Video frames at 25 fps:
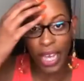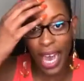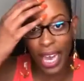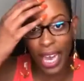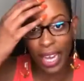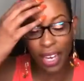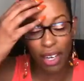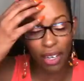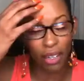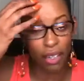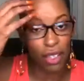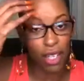I
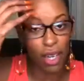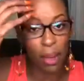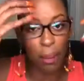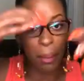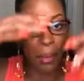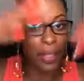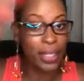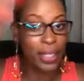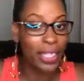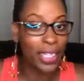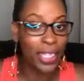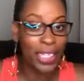can
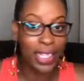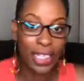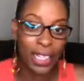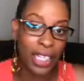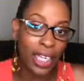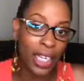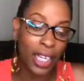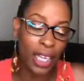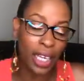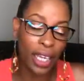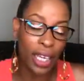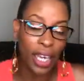
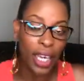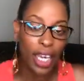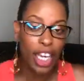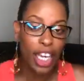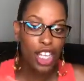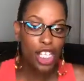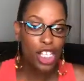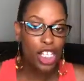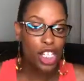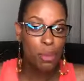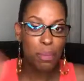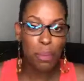completely
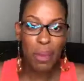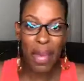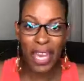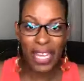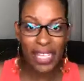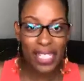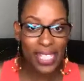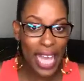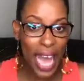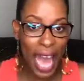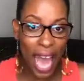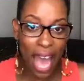
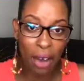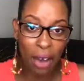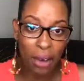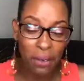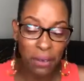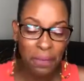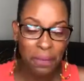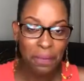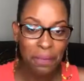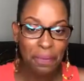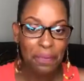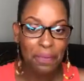space out